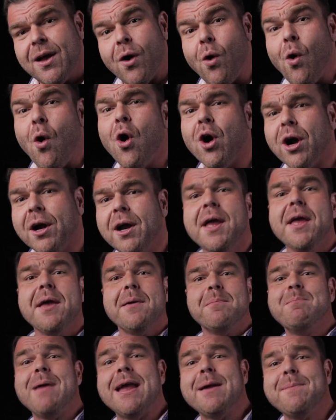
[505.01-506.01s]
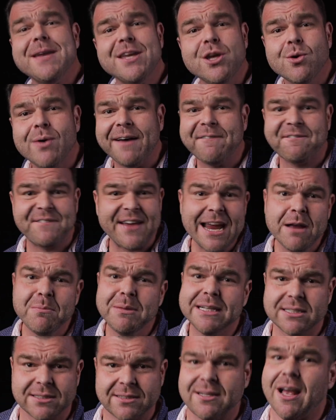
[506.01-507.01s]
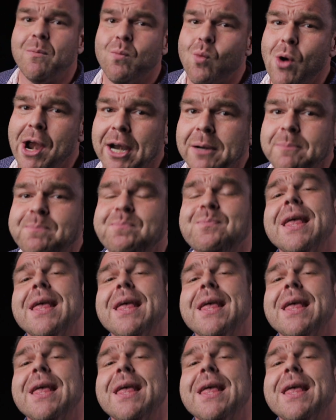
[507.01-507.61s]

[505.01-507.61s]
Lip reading: Or maybe you have family somewhere.